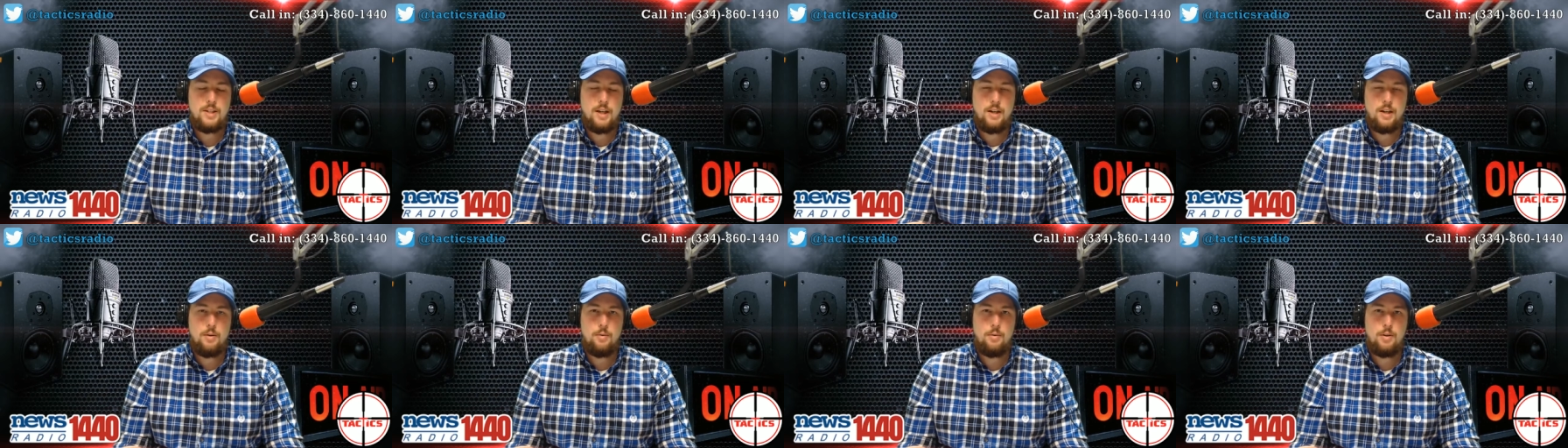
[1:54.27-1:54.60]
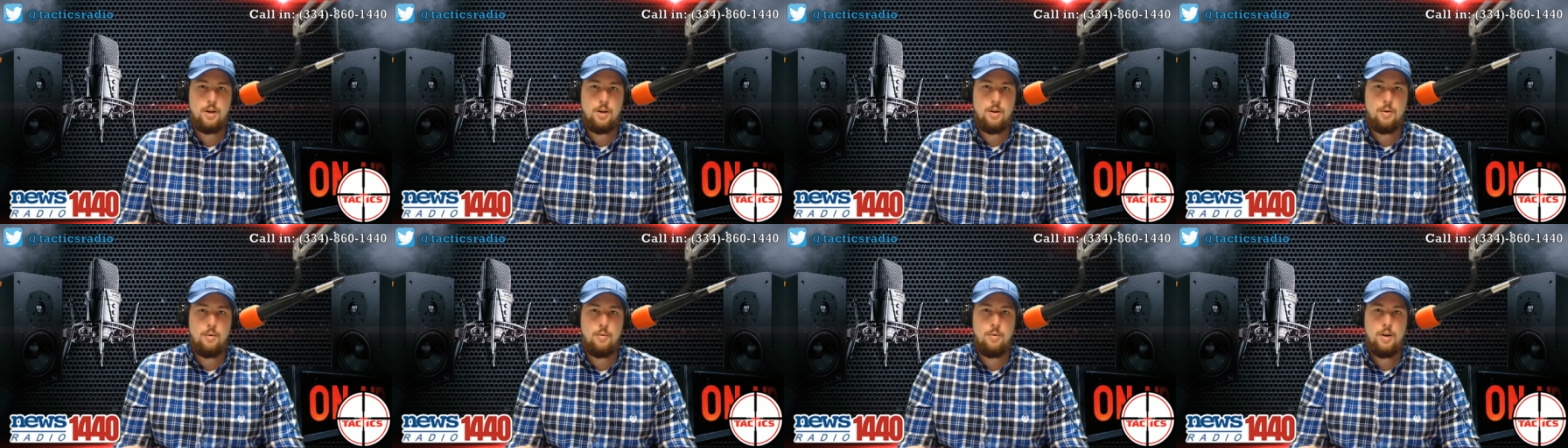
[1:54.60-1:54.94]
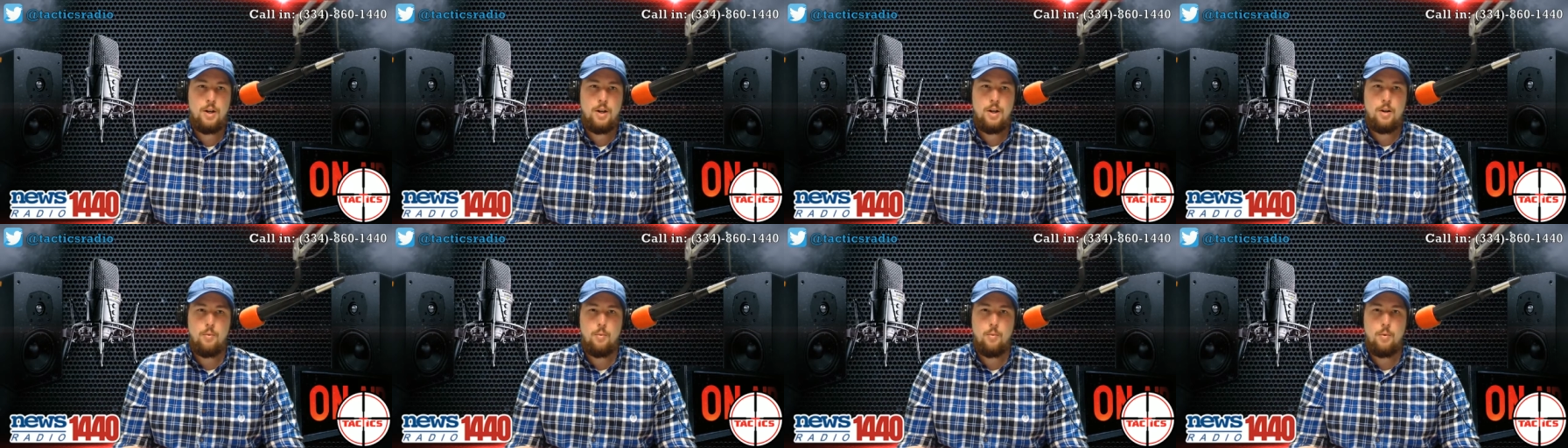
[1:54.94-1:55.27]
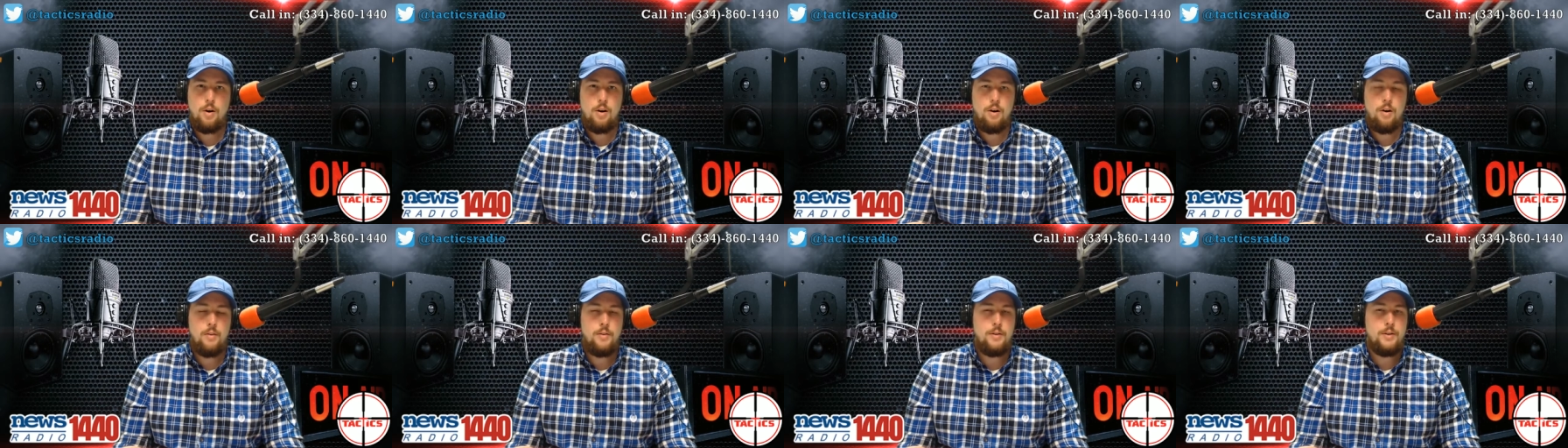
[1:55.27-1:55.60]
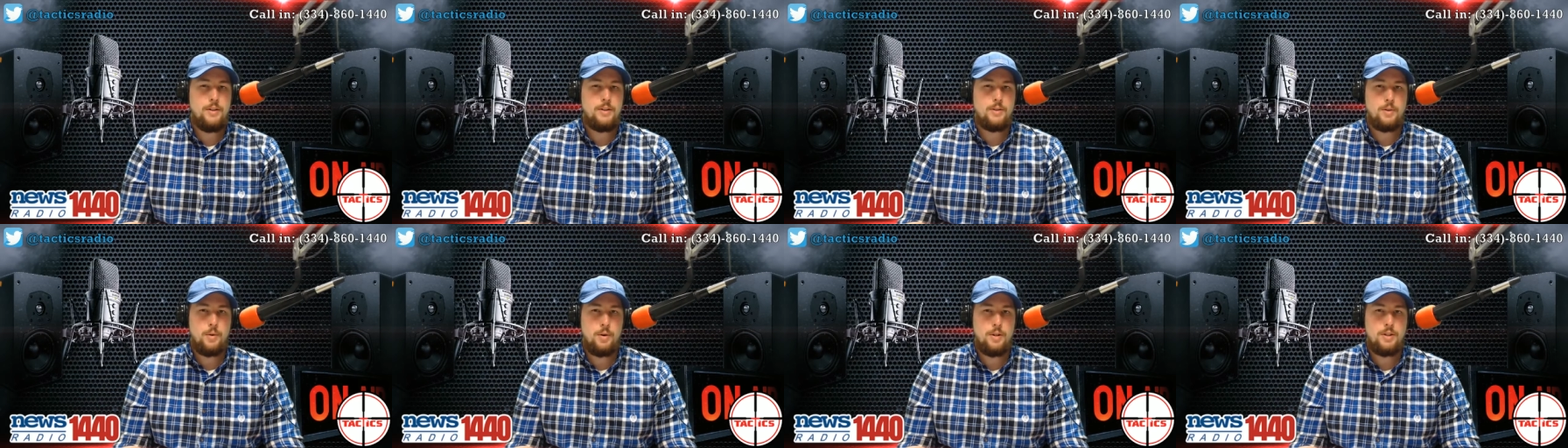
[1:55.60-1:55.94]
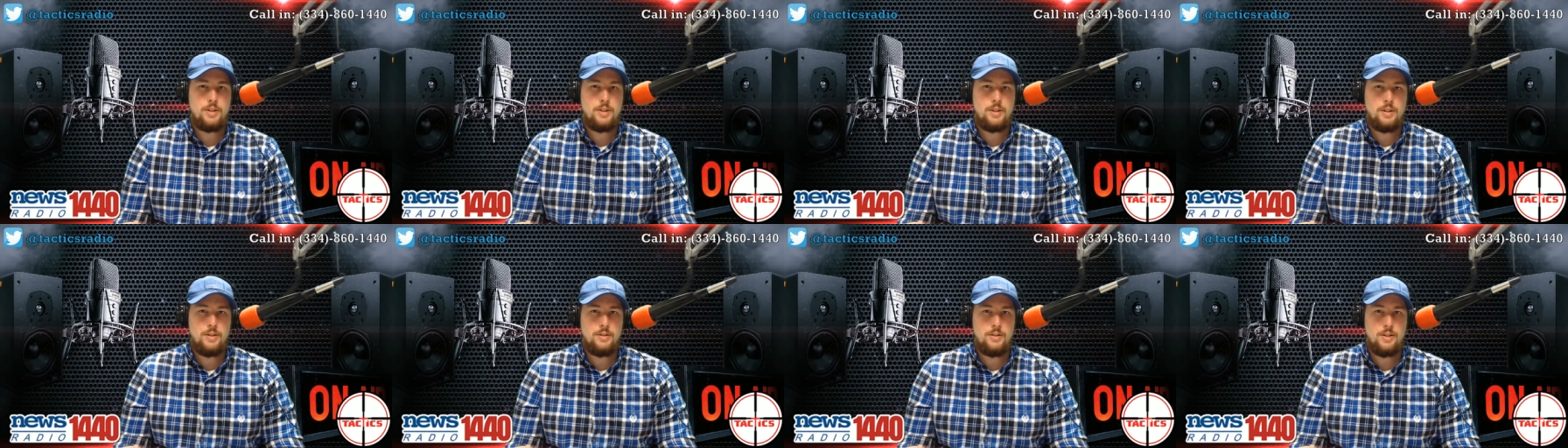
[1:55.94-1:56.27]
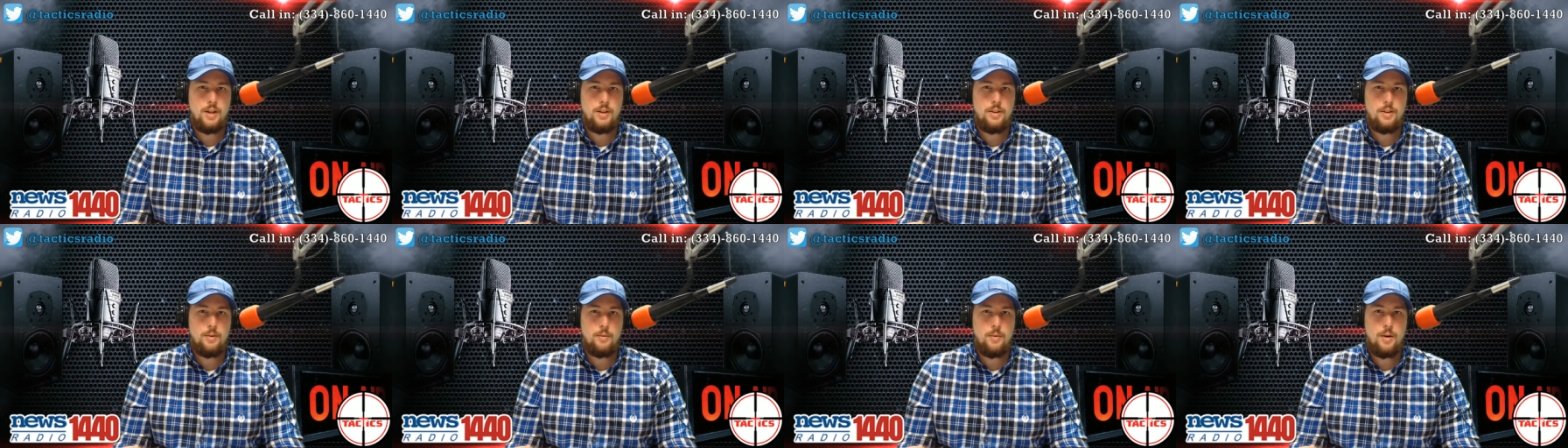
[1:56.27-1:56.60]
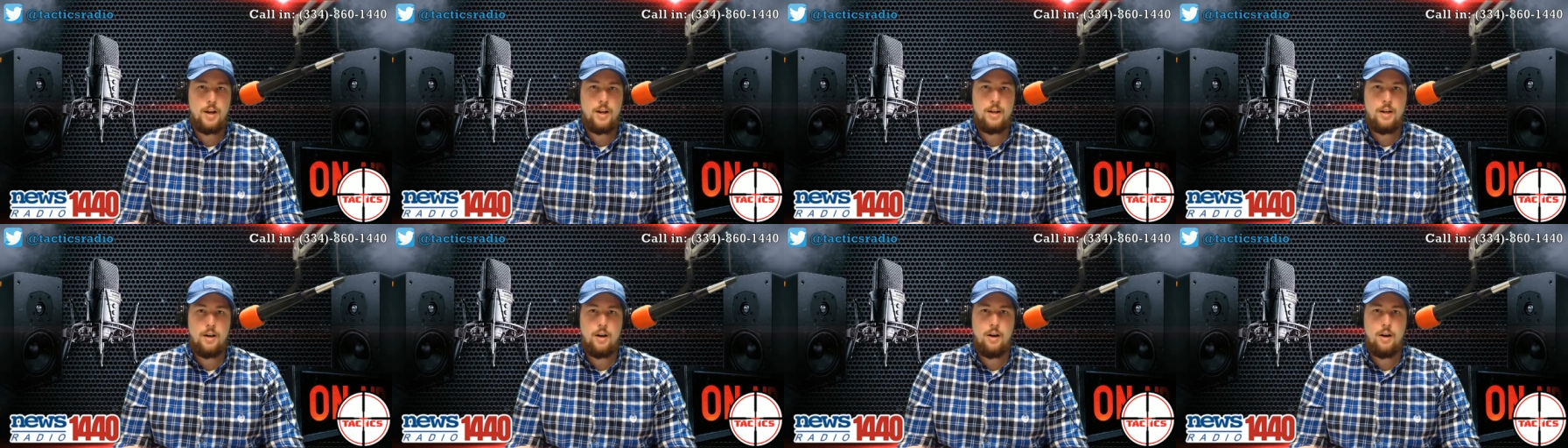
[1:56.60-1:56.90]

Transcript: I don't know where all these Christians on the right